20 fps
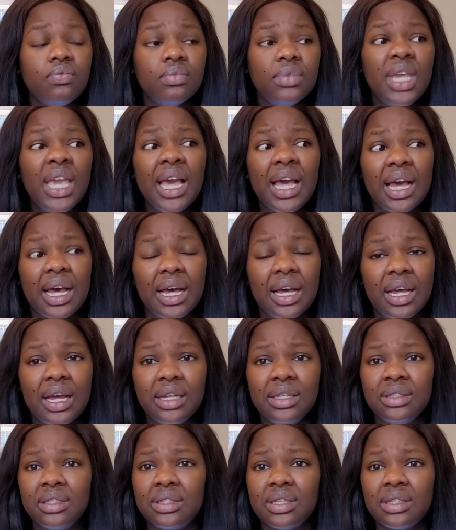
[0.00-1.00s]
yeah,
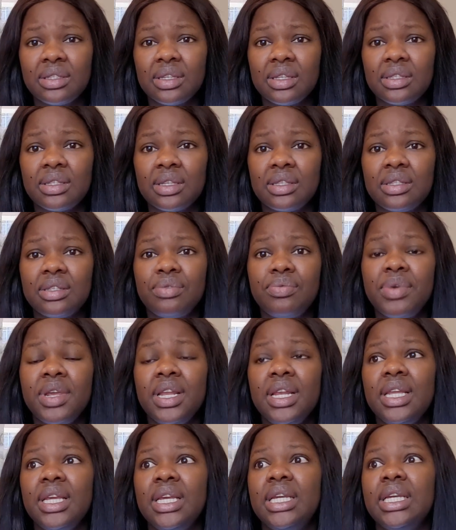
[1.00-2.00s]
it's it's it's
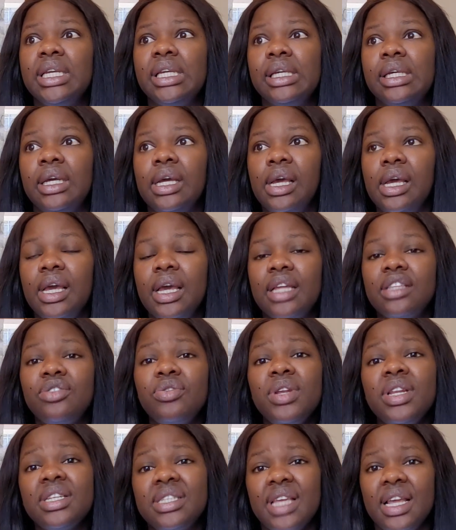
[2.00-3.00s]
really it's
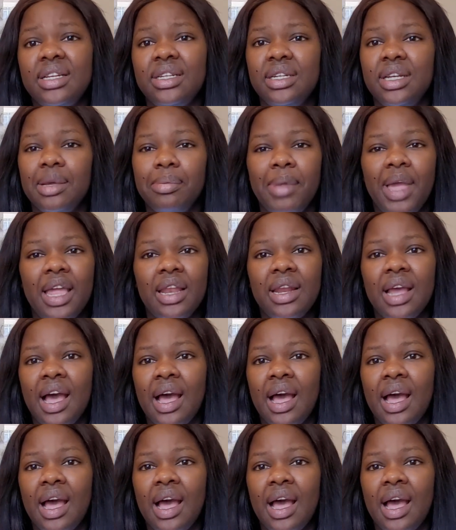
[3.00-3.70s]
really saddening, man.